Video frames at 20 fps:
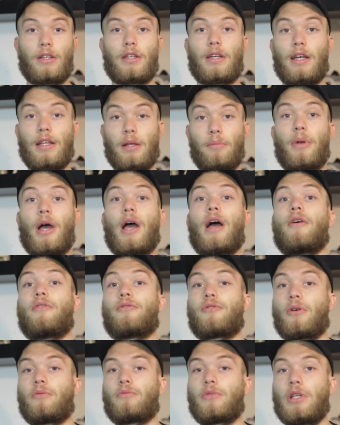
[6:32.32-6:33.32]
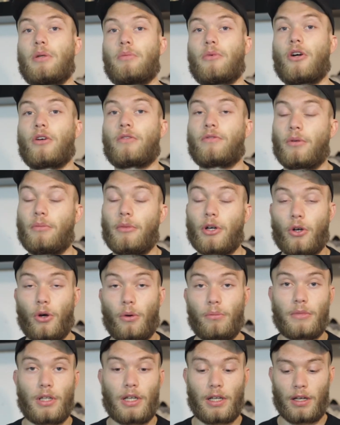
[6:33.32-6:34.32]
getting a pair from Reebok from a
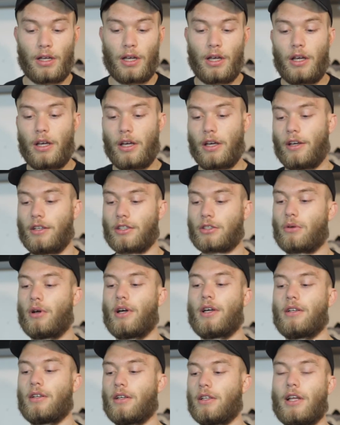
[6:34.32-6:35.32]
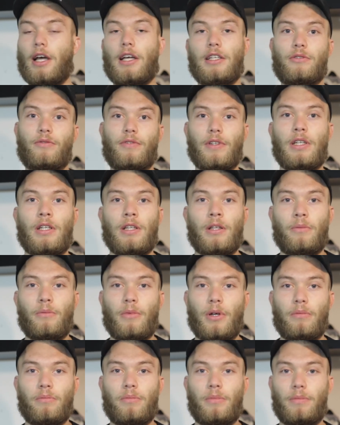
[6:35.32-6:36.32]
company. Uh, it's quite a nice feeling
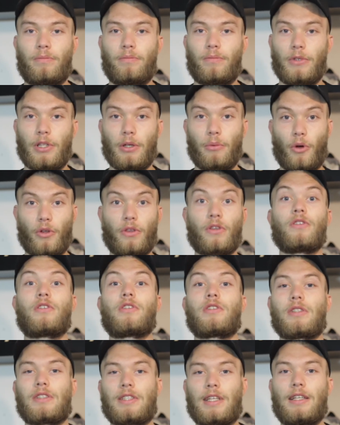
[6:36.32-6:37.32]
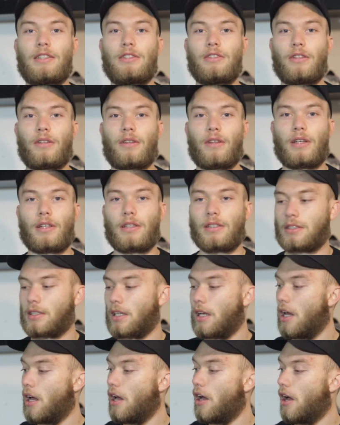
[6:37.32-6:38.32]
when they want to send you things.
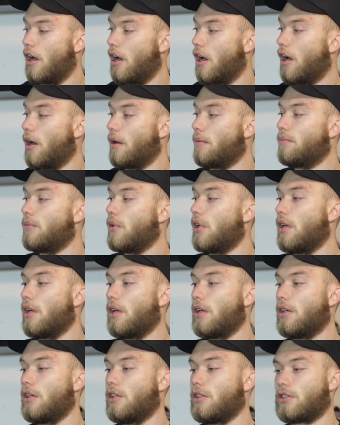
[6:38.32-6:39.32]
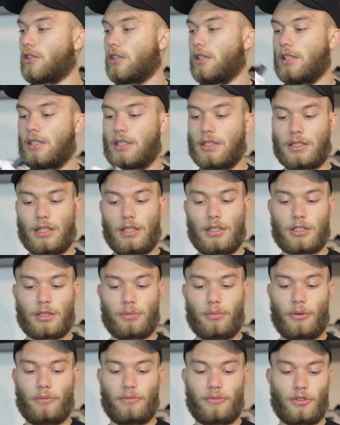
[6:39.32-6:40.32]
Um, so this is the
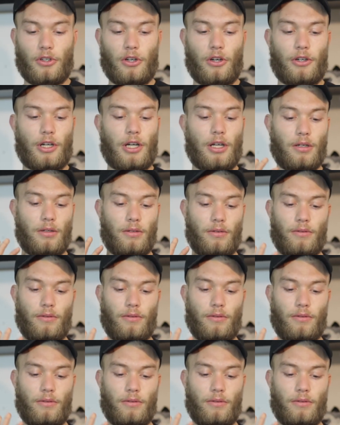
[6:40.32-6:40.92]
Instapump Fury